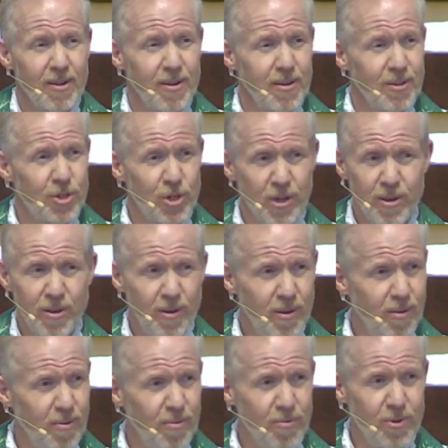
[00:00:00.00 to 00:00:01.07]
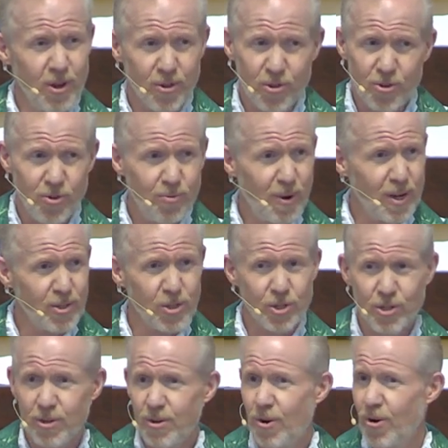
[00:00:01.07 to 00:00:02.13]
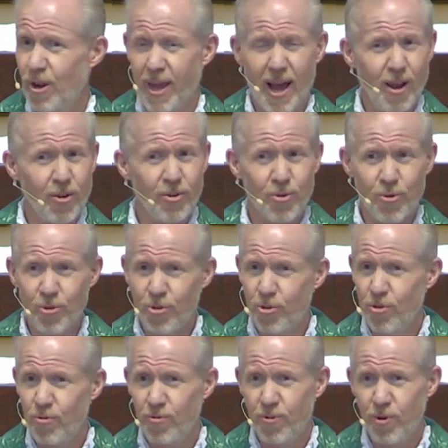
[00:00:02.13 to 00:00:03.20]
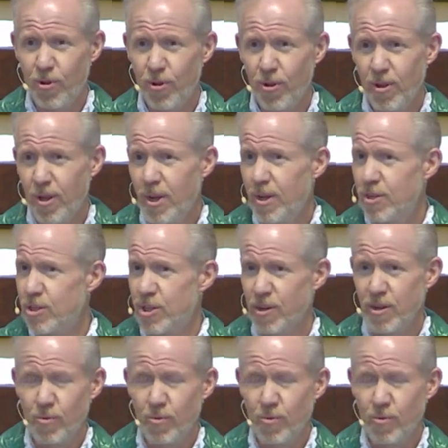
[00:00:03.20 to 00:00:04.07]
She does too much, her calendar is too full, she